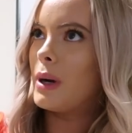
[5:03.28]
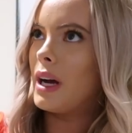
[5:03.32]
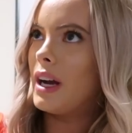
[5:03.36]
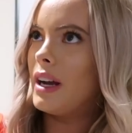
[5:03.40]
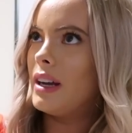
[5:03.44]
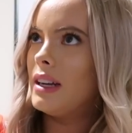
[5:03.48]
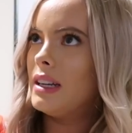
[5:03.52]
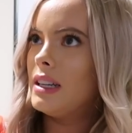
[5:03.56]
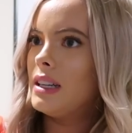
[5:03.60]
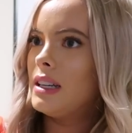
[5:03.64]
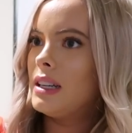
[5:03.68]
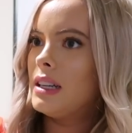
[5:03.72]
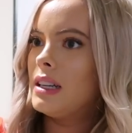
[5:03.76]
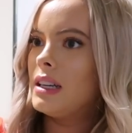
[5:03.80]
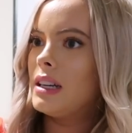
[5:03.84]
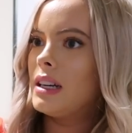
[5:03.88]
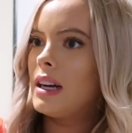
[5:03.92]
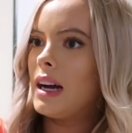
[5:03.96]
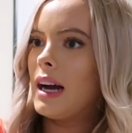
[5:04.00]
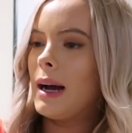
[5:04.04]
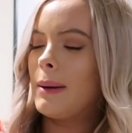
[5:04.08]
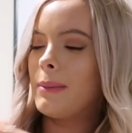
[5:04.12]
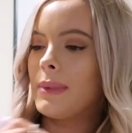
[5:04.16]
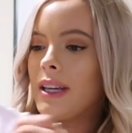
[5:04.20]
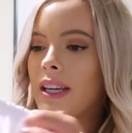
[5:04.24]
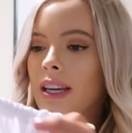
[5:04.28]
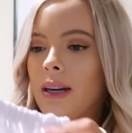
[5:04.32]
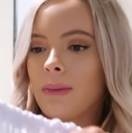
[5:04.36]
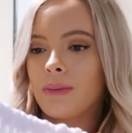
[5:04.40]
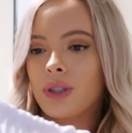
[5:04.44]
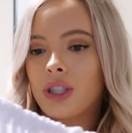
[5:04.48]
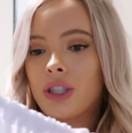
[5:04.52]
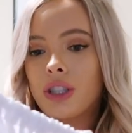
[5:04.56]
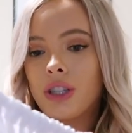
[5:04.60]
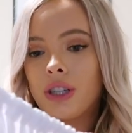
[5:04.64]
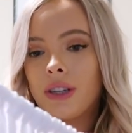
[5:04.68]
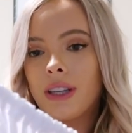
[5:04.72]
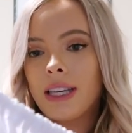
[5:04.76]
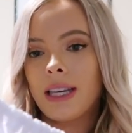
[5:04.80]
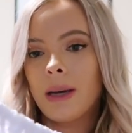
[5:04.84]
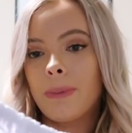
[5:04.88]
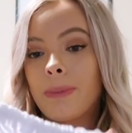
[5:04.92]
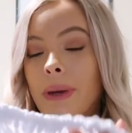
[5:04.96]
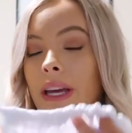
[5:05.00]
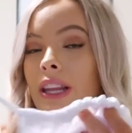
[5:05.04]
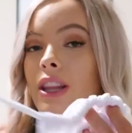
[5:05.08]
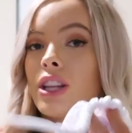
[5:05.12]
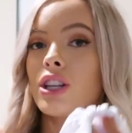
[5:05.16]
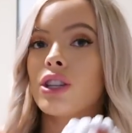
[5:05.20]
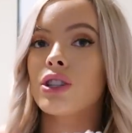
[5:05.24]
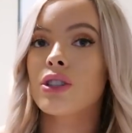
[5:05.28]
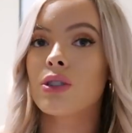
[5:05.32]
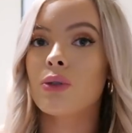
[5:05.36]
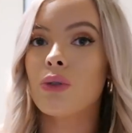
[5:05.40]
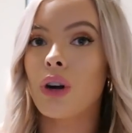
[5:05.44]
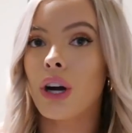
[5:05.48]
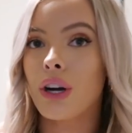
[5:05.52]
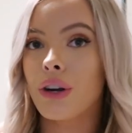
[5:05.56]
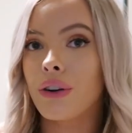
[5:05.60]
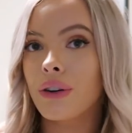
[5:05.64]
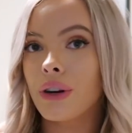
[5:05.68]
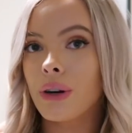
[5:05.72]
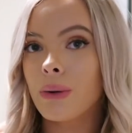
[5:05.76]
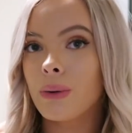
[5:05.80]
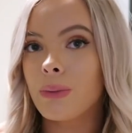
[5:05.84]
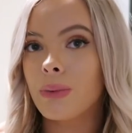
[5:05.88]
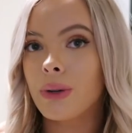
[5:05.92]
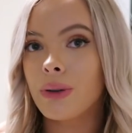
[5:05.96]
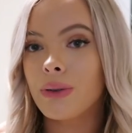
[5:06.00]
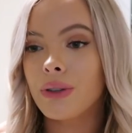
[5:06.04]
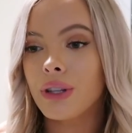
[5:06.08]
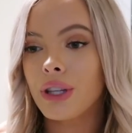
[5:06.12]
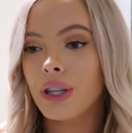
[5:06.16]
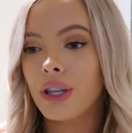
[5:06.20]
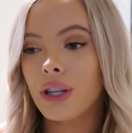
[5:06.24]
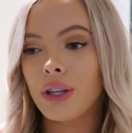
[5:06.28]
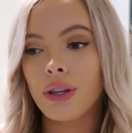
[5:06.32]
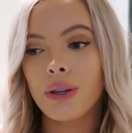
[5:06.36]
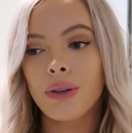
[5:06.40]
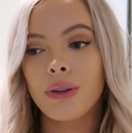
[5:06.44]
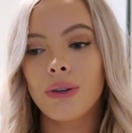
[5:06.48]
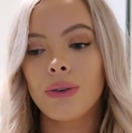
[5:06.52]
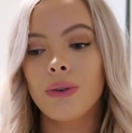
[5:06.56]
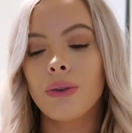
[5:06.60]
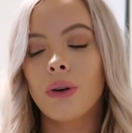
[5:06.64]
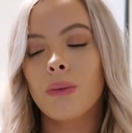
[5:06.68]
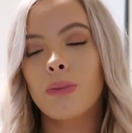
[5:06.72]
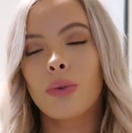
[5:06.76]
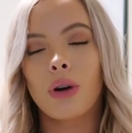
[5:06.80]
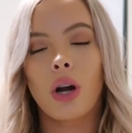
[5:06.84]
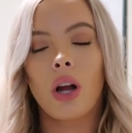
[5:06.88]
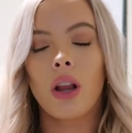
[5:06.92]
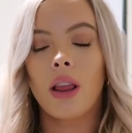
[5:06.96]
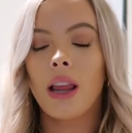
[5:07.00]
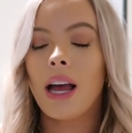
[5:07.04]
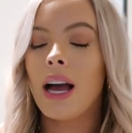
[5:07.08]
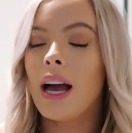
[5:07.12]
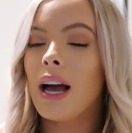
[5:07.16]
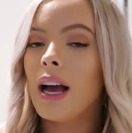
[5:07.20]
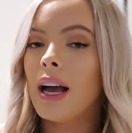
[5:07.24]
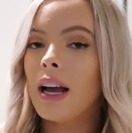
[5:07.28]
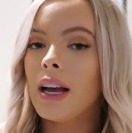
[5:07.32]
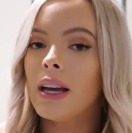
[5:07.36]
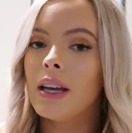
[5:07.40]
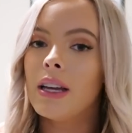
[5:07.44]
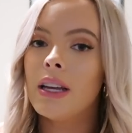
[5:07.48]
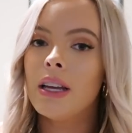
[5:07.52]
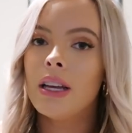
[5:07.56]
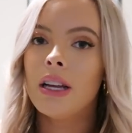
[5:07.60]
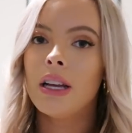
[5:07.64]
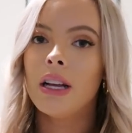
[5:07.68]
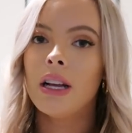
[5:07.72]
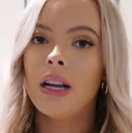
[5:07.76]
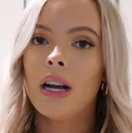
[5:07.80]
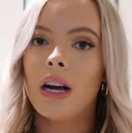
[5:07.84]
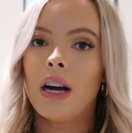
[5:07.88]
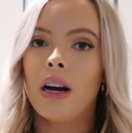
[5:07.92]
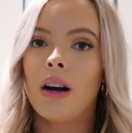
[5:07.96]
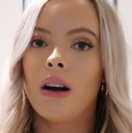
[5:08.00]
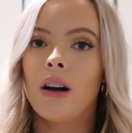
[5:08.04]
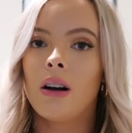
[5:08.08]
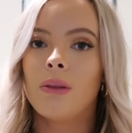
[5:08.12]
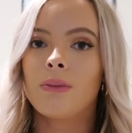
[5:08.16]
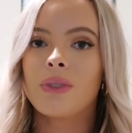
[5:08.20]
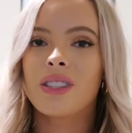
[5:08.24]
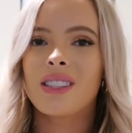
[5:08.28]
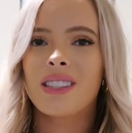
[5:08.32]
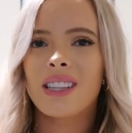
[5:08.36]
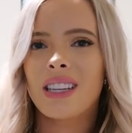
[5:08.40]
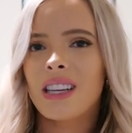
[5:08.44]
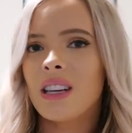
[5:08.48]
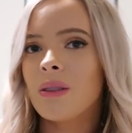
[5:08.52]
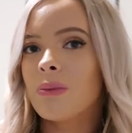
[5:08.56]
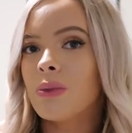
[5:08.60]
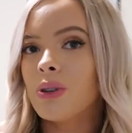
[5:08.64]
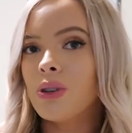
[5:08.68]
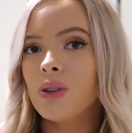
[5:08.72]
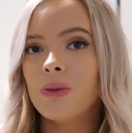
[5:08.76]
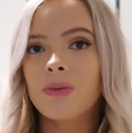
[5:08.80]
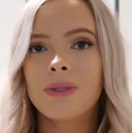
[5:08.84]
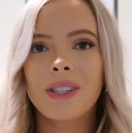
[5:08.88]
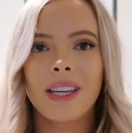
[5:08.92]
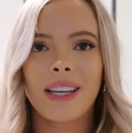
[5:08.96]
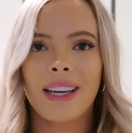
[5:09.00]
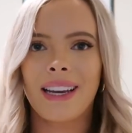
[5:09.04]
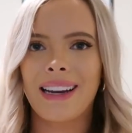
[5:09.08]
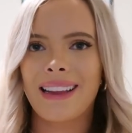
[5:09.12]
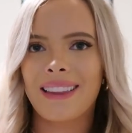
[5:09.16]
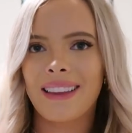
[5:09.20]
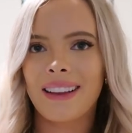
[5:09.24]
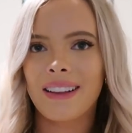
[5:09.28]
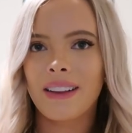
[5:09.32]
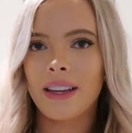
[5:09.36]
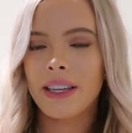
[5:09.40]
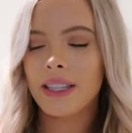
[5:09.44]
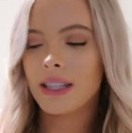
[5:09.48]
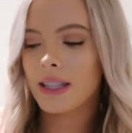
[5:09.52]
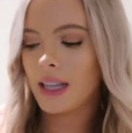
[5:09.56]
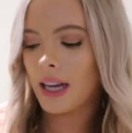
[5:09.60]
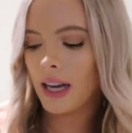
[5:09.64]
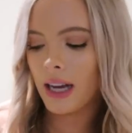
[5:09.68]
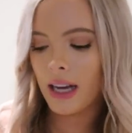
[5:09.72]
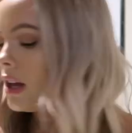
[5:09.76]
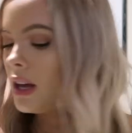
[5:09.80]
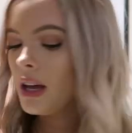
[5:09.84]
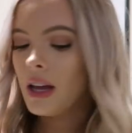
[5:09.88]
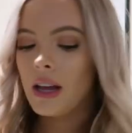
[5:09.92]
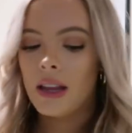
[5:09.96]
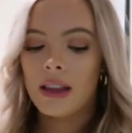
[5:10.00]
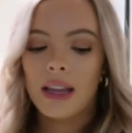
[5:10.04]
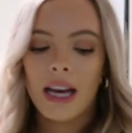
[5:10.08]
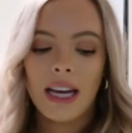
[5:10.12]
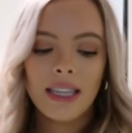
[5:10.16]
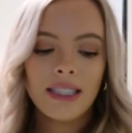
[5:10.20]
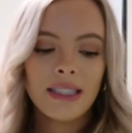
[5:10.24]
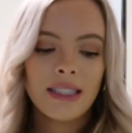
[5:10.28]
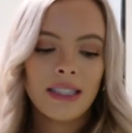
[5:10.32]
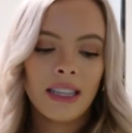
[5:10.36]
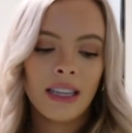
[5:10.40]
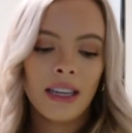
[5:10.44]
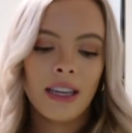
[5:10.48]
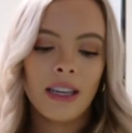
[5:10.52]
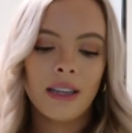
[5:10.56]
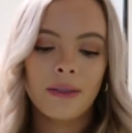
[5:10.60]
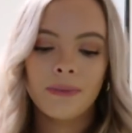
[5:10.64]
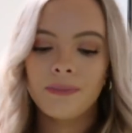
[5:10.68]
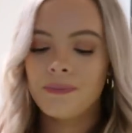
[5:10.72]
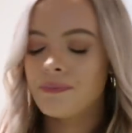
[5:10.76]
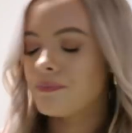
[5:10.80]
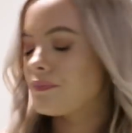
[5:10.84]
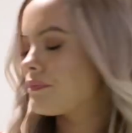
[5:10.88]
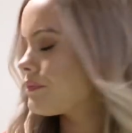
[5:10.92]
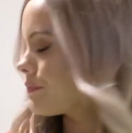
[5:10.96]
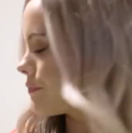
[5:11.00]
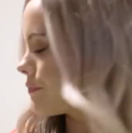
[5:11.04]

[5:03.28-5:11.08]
But I mean, I'm sure like a bathing suit under it would be really cute. Bralette, um, sticky boobs, like anything like that. Last thing